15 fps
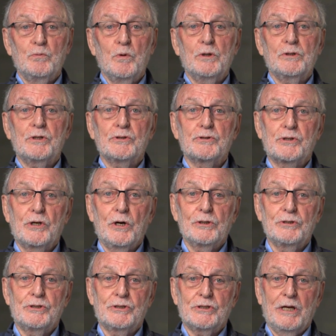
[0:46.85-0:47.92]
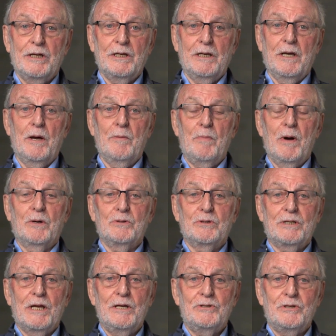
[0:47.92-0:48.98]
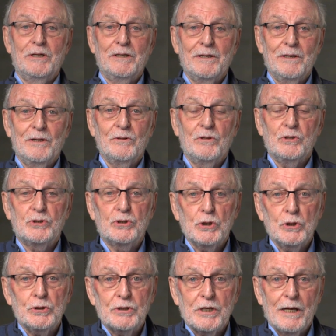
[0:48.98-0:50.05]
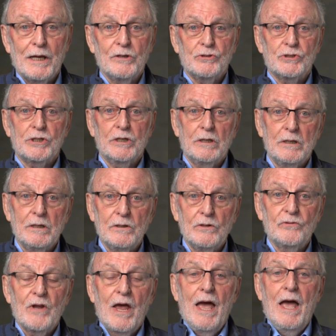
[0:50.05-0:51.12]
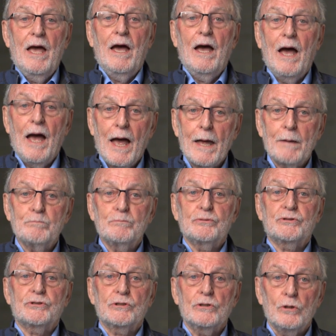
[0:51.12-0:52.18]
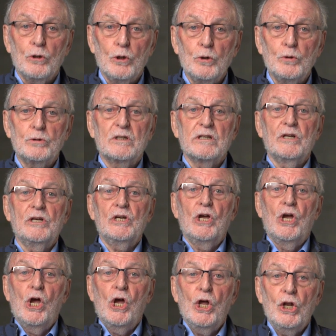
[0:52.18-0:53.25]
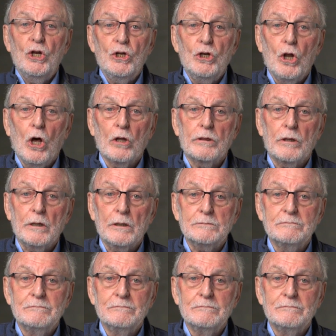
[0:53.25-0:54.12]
What does God say about dating? And the short answer is absolutely nothing.